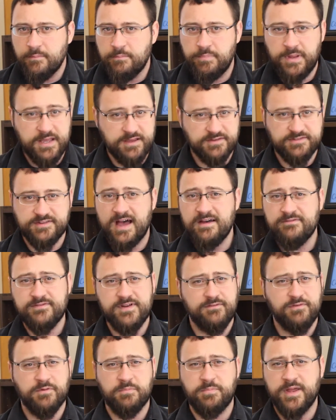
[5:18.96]
Because I've
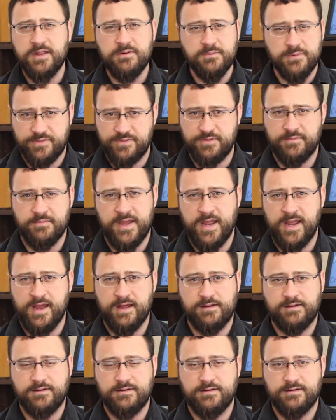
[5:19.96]
never been with a man.